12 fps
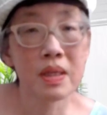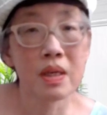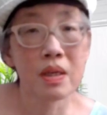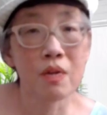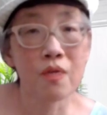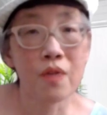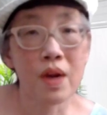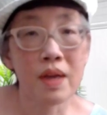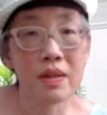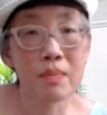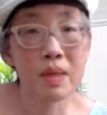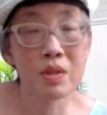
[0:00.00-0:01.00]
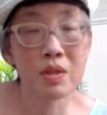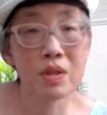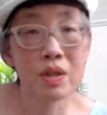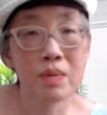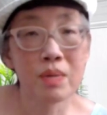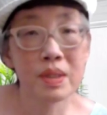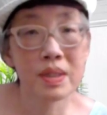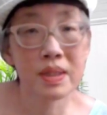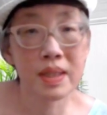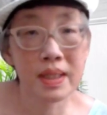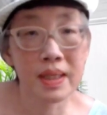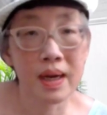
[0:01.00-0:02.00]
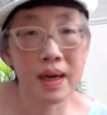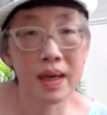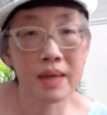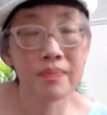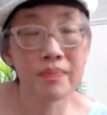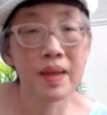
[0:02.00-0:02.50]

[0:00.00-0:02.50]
you'll find the midterm study guide,